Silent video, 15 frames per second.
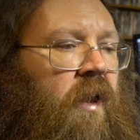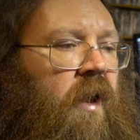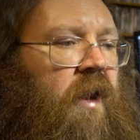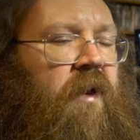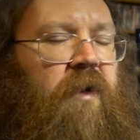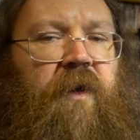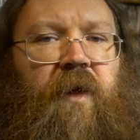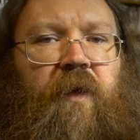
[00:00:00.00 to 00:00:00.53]

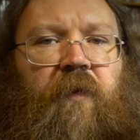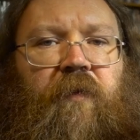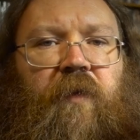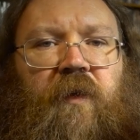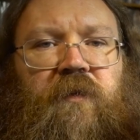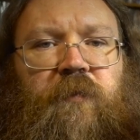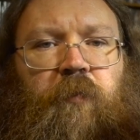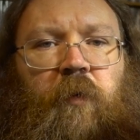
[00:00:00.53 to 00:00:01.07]
And
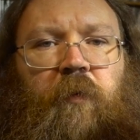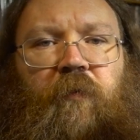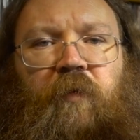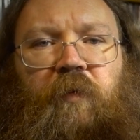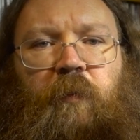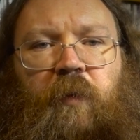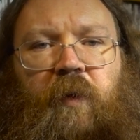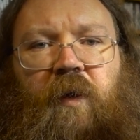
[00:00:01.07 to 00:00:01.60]
that's
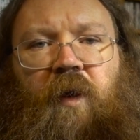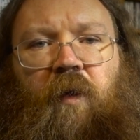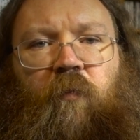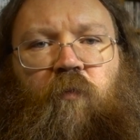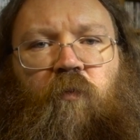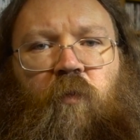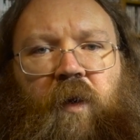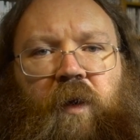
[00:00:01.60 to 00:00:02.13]
proven to be a
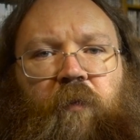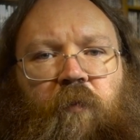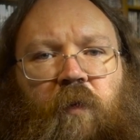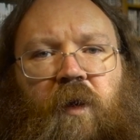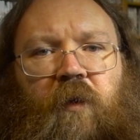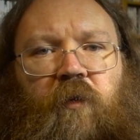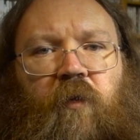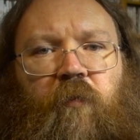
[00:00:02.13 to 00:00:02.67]
really,
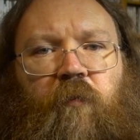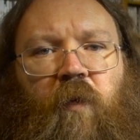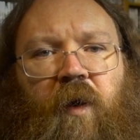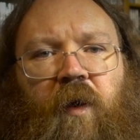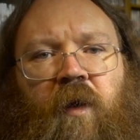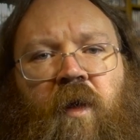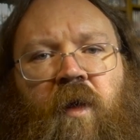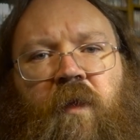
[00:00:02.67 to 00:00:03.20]
really good
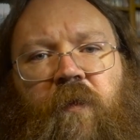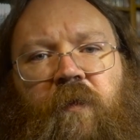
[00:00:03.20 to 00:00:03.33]
rig.